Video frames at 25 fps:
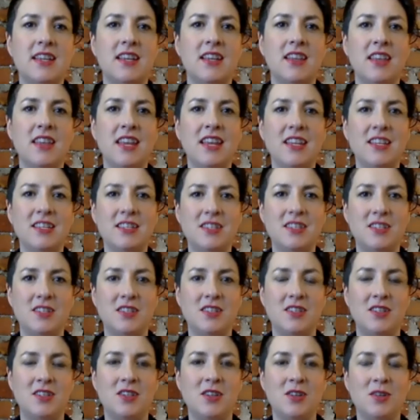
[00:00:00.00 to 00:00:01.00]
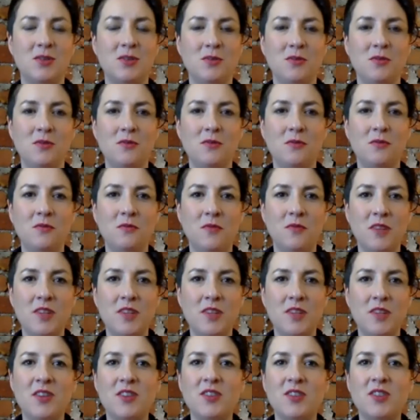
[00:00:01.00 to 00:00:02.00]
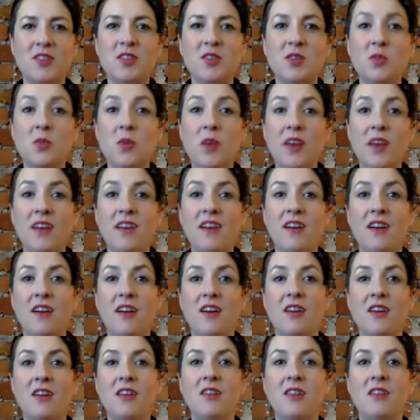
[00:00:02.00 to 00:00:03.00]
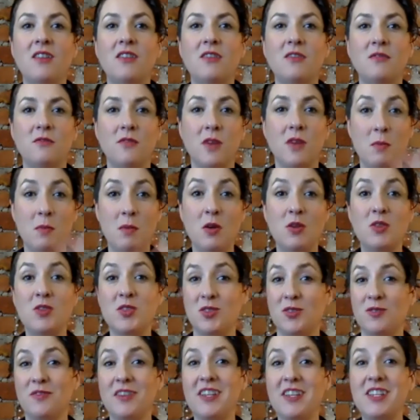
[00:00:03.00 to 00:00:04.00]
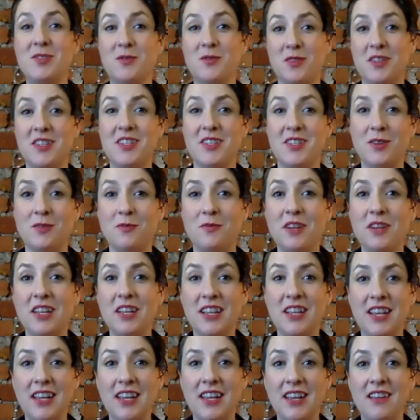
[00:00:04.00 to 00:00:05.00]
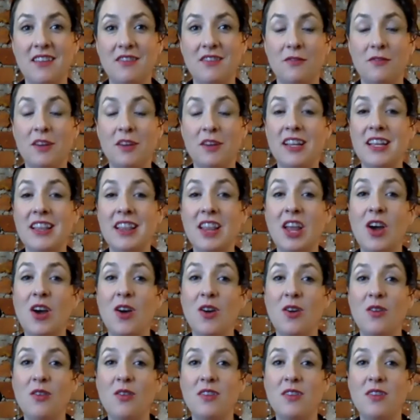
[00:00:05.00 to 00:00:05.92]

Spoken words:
things to return to when our emotional resources are really, really low.